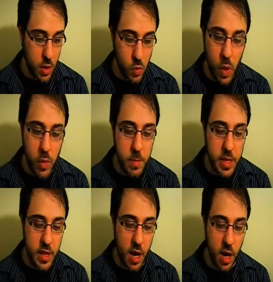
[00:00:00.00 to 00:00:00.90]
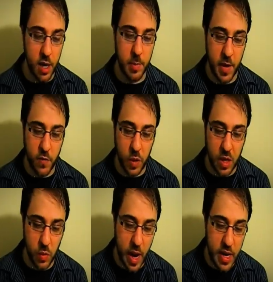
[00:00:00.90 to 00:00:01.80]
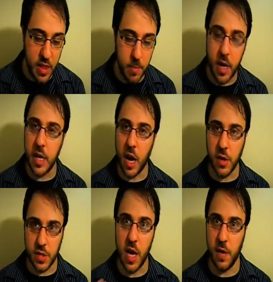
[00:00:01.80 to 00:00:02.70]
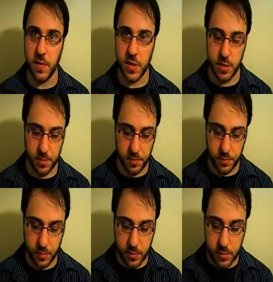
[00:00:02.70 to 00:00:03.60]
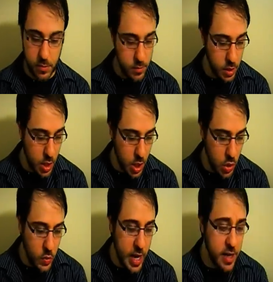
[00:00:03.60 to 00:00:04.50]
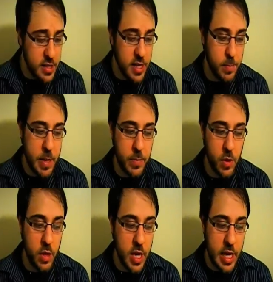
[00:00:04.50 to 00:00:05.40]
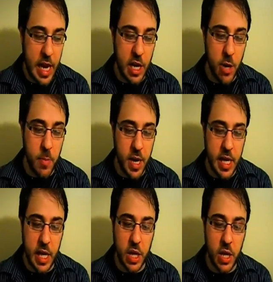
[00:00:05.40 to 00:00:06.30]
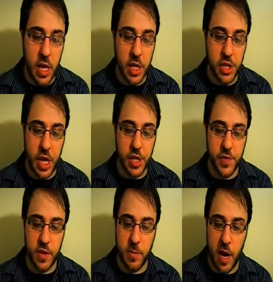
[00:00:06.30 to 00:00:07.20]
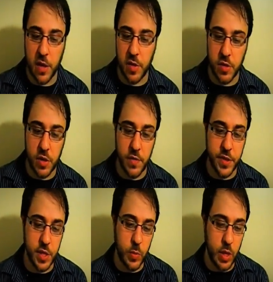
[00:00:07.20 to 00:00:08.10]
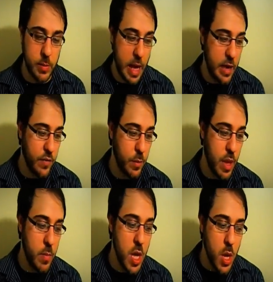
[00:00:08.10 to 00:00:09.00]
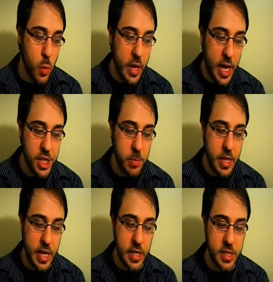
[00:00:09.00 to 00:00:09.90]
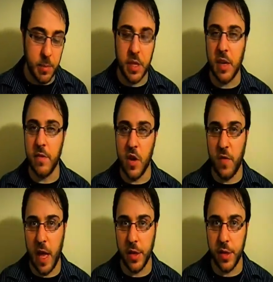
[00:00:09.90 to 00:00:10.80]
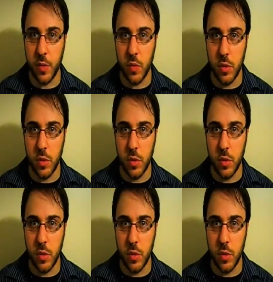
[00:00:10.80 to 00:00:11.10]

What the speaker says: What would be the harm if we created the money ourselves? Who cares that the people getting our money in exchange for the products or services we are buying from them would actually be getting something of no value?